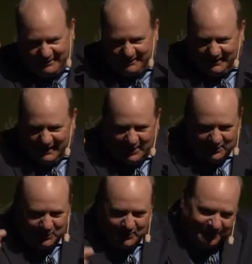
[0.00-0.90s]
how you
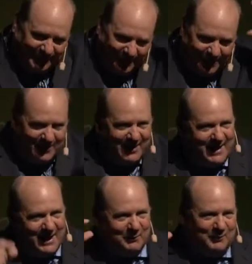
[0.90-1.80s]
wear the hard
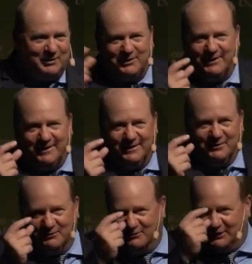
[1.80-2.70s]
hat with the
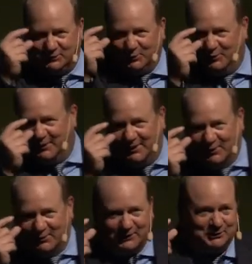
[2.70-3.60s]
visual thing
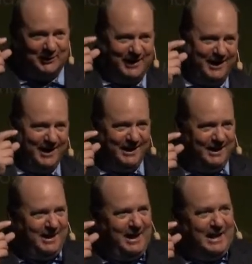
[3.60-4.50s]
across your eye
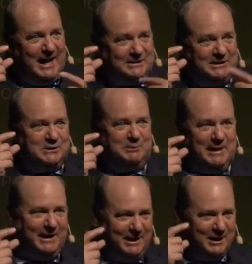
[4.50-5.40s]
and actually
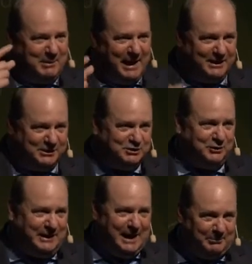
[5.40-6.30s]
speaking commands to
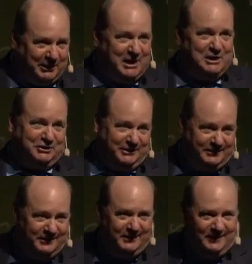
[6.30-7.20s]
the application.
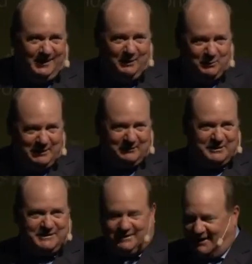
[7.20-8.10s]
And we'll be able to
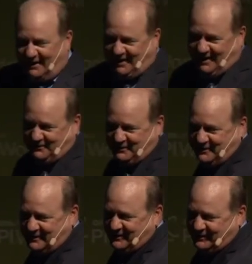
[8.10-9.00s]
see that live.
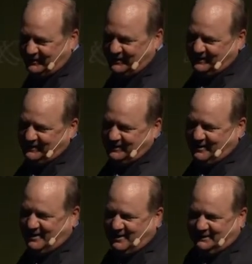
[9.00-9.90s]

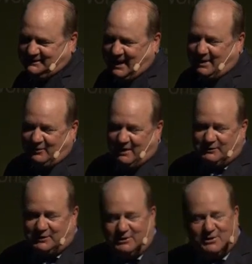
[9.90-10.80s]
StatCraft is
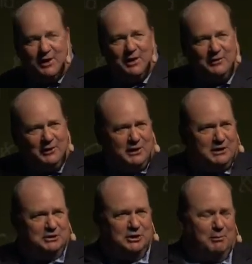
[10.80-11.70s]
going to talk about their
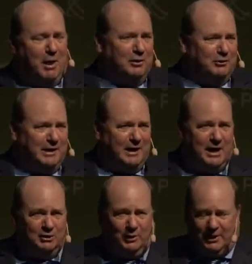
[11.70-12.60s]
condition monitoring and
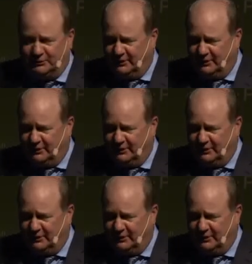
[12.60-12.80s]
hydroelectric.